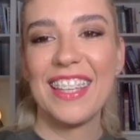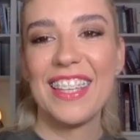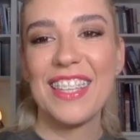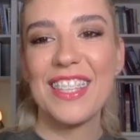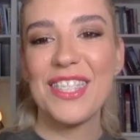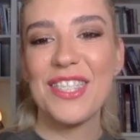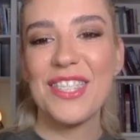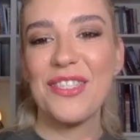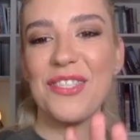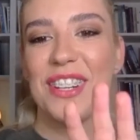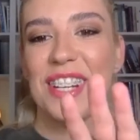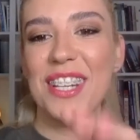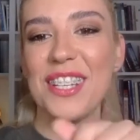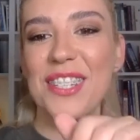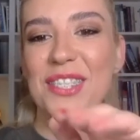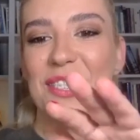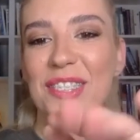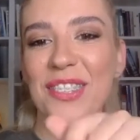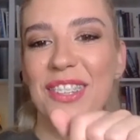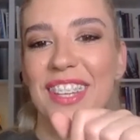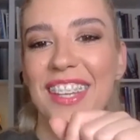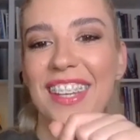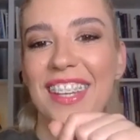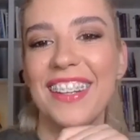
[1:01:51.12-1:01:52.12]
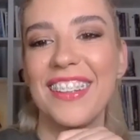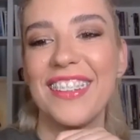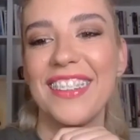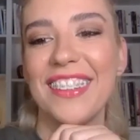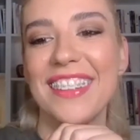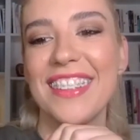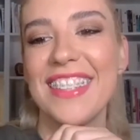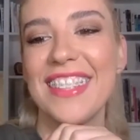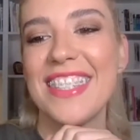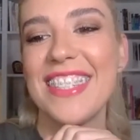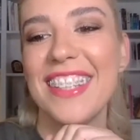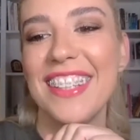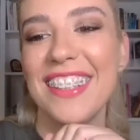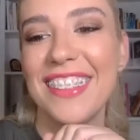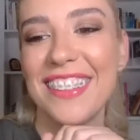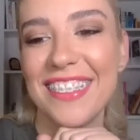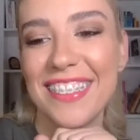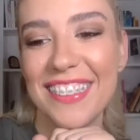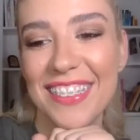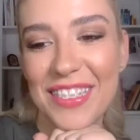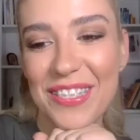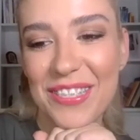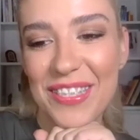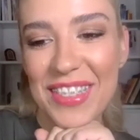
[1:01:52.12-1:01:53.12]
So nice to see
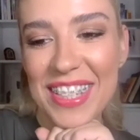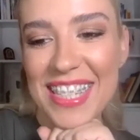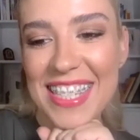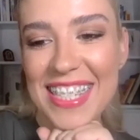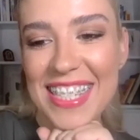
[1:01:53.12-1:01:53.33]
you, Benza.